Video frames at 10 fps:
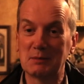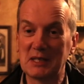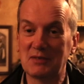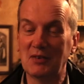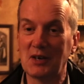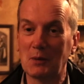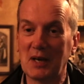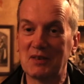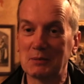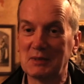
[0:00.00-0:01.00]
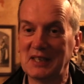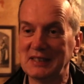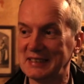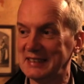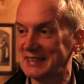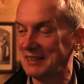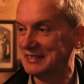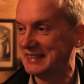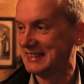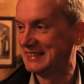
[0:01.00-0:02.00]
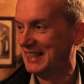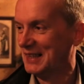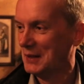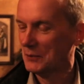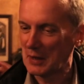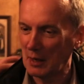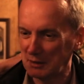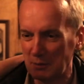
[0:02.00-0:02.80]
this far away from the 1970s. That's so nice. Yeah, I